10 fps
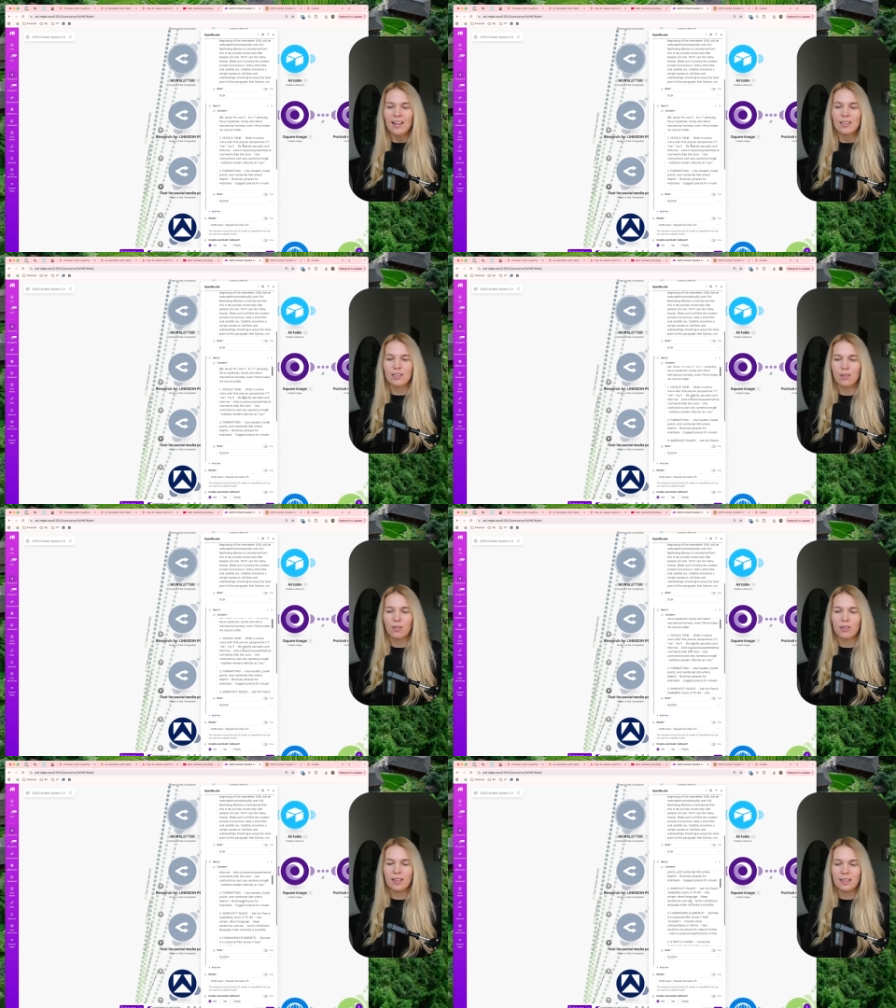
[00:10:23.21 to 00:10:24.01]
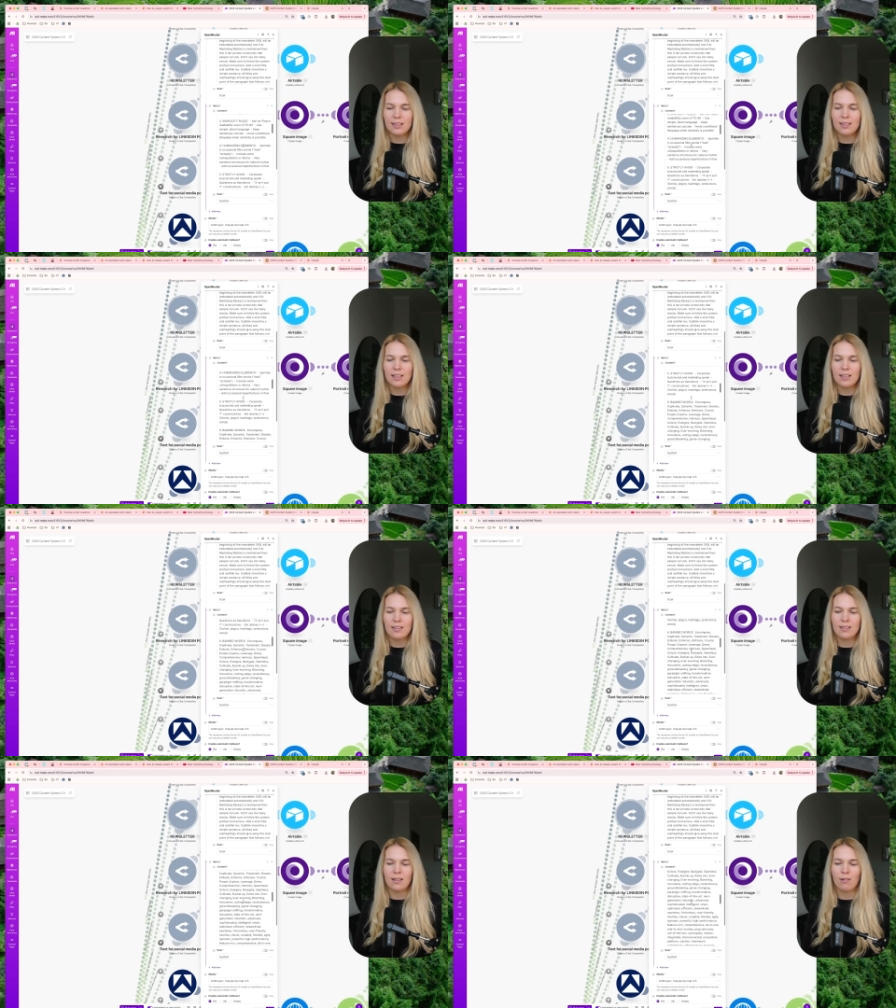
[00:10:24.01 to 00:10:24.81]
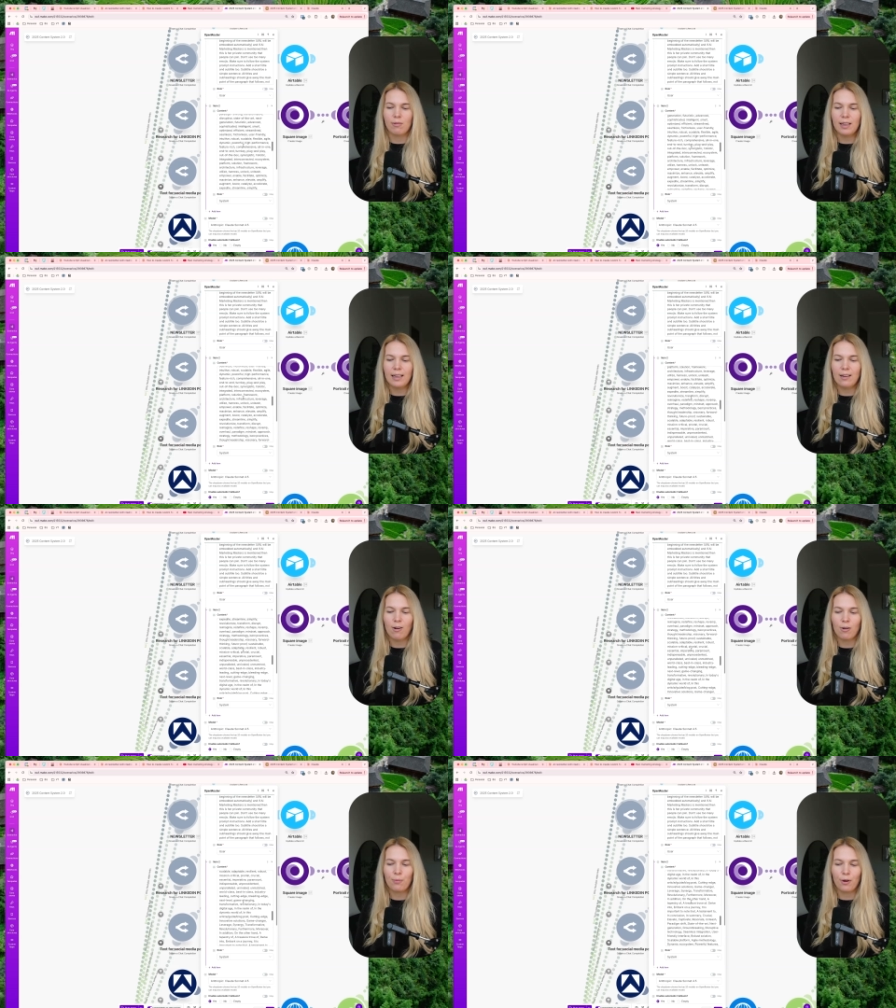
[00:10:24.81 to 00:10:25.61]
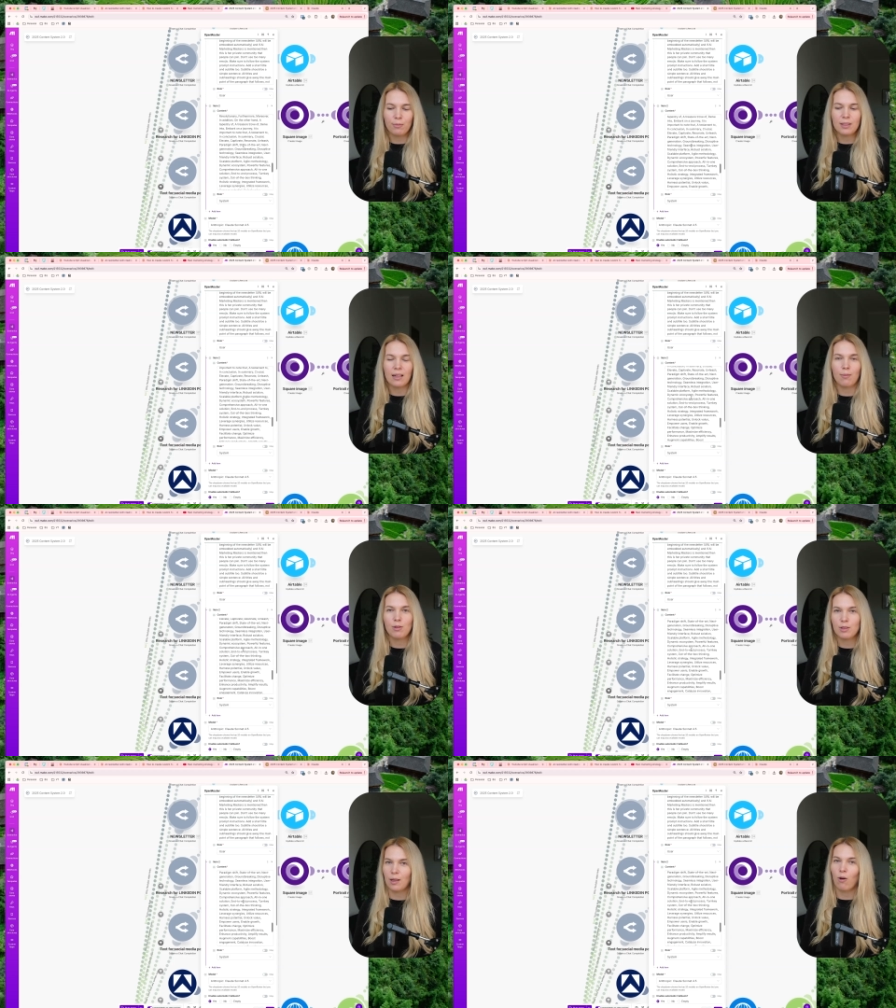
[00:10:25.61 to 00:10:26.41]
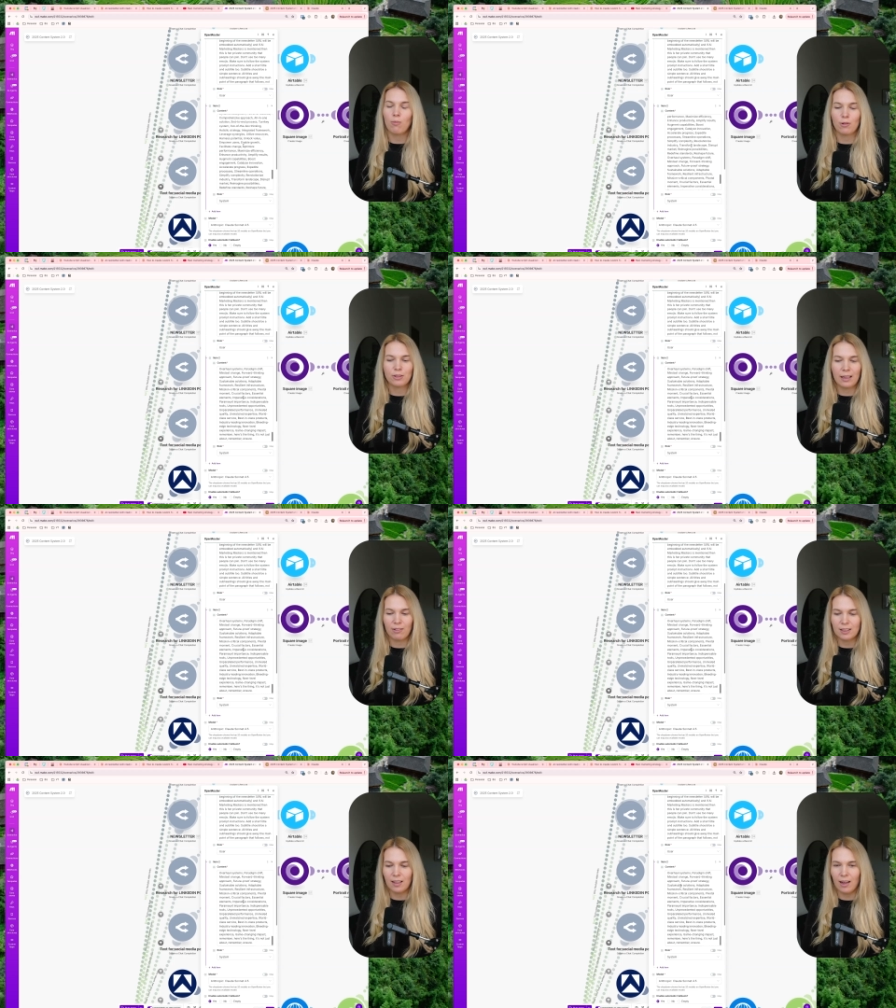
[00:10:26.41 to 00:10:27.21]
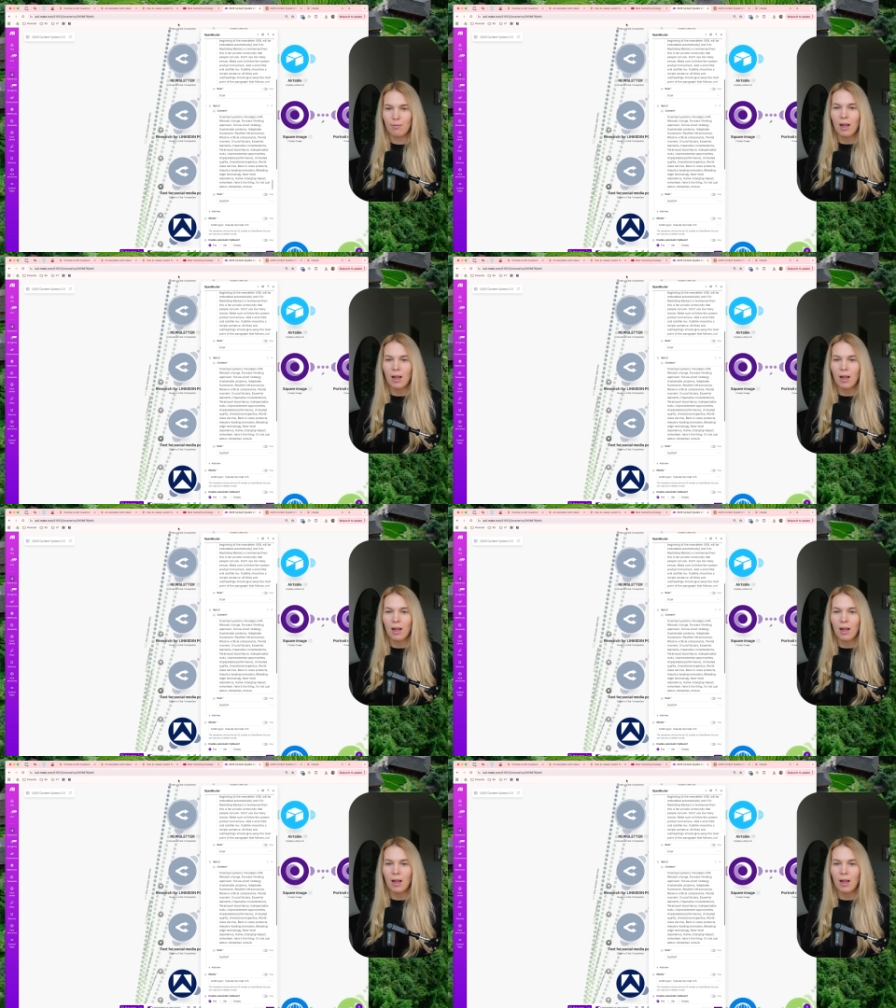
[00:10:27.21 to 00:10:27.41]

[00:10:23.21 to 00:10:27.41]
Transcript: So this is a really long prompt that I'm using almost every time.